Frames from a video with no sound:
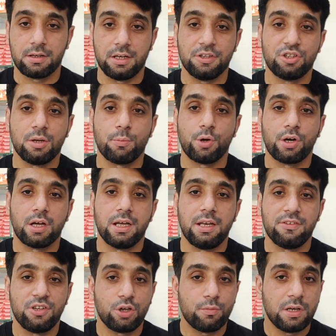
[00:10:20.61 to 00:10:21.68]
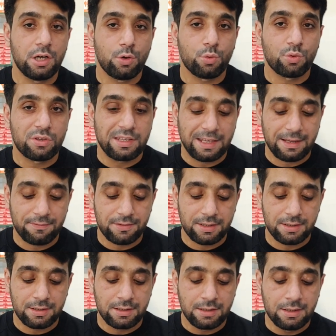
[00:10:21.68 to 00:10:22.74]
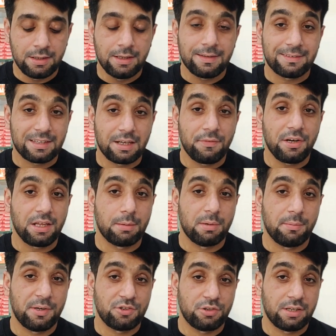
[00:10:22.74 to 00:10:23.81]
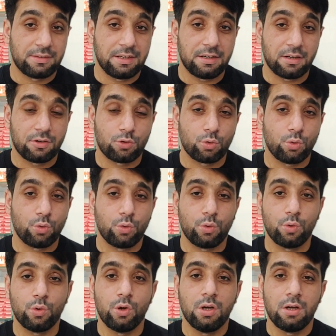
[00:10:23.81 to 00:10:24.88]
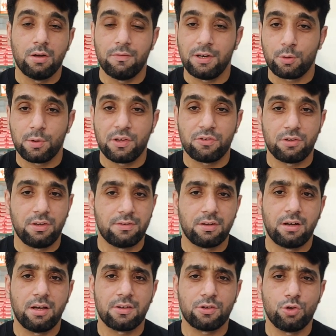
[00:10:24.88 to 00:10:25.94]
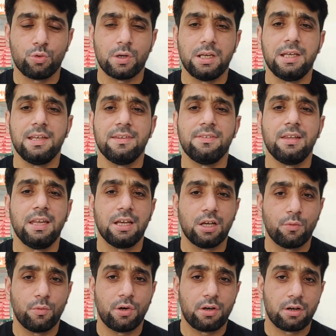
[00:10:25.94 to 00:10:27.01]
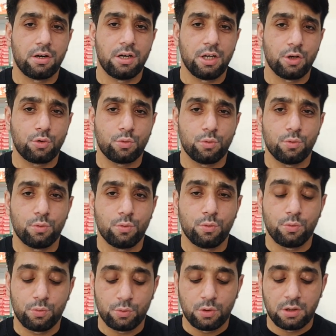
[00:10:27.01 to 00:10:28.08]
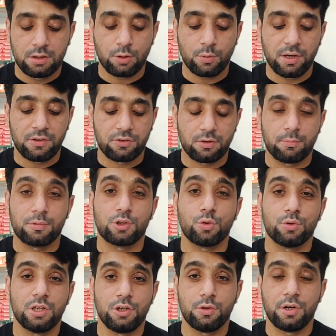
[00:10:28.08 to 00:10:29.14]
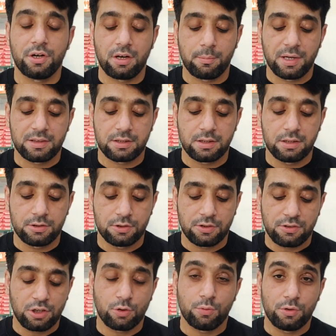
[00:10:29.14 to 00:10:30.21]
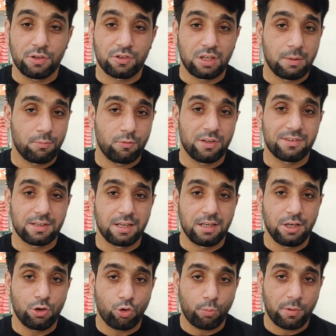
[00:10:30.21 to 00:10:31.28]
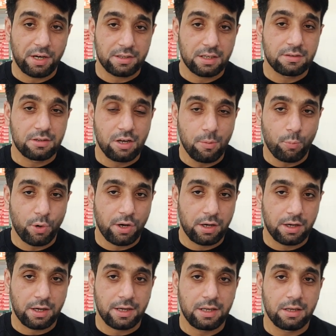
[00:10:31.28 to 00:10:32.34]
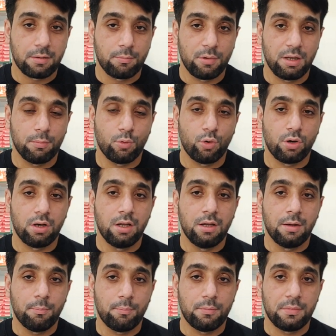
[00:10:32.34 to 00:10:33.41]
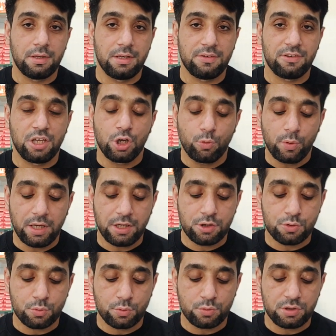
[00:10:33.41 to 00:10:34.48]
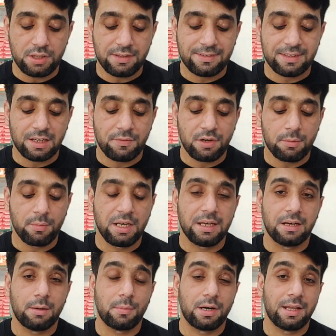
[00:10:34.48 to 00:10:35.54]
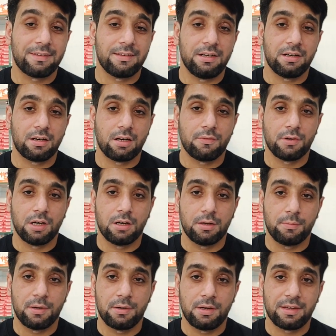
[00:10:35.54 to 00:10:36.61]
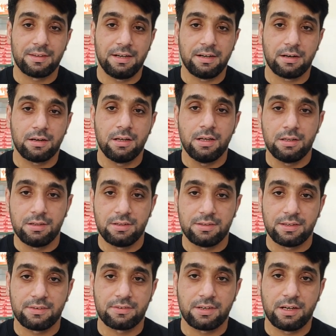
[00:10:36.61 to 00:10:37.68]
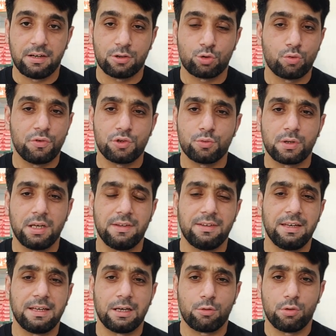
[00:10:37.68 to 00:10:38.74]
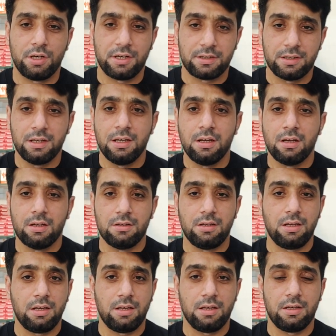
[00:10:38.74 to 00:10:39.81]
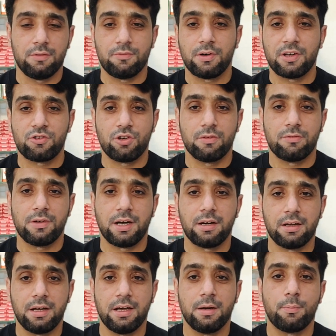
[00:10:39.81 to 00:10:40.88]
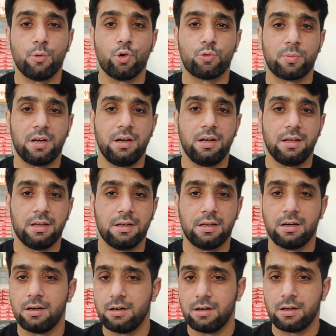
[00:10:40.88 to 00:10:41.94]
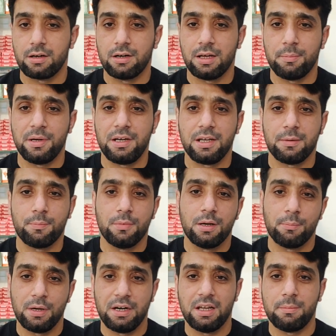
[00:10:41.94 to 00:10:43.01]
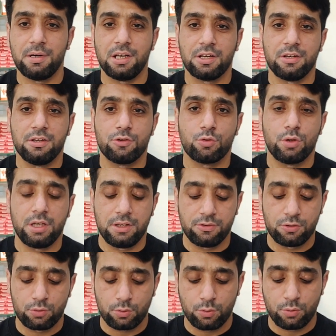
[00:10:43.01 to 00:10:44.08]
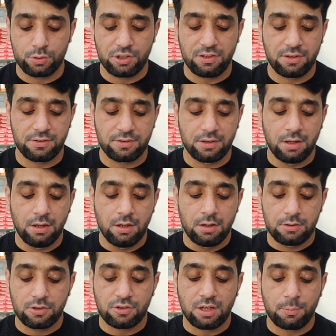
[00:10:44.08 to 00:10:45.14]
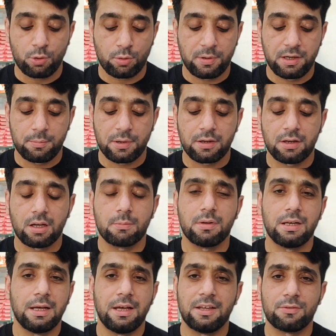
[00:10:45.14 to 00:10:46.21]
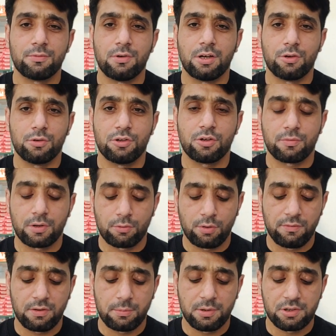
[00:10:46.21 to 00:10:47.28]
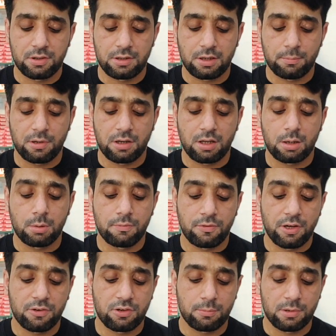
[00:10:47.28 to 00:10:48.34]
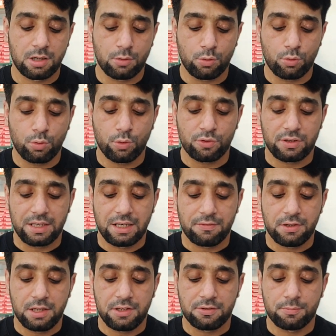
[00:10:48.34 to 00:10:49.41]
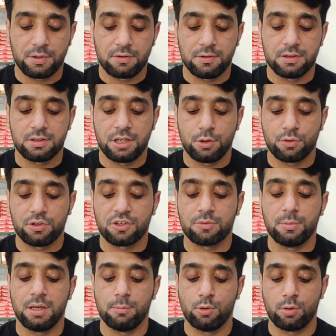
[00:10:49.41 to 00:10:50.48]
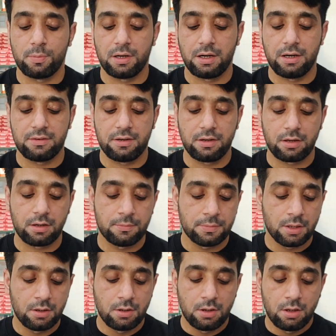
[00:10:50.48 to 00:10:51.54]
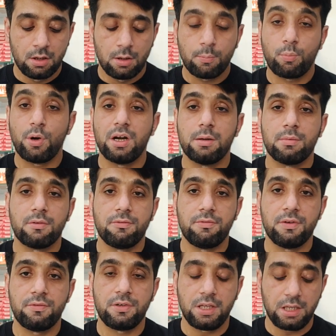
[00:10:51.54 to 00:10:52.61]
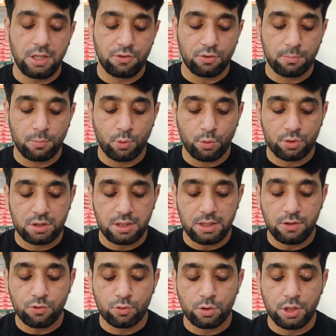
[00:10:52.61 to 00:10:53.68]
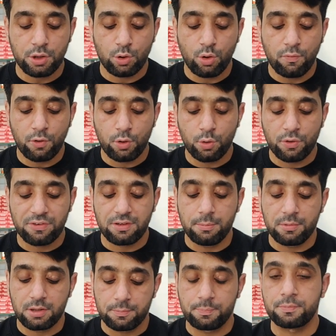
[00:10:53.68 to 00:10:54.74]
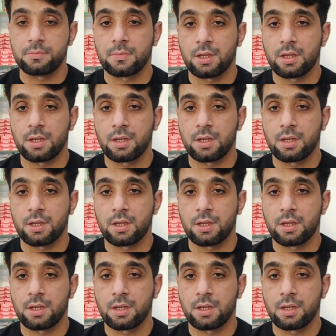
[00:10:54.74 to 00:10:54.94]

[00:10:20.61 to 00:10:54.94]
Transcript: And 3.9 is equivalent to 70 mm per deciliter. So when question is asked, you can easily convert according to the question through the unitary method. Just keep once again in your mind that 3.9 millimole is equivalent to the 70 milligram per deciliter of deciliter. This is a standard through which you can easily calculate the fasting fed and postprandial or diabetic pre-diabetic insulin. So this is just keep in your mind. But normal, as for you, just for your information, that normal fasting blood glucose level is between 3 to 6 millimole per deciliter. Point number 15 is about the insulin overdose symptom.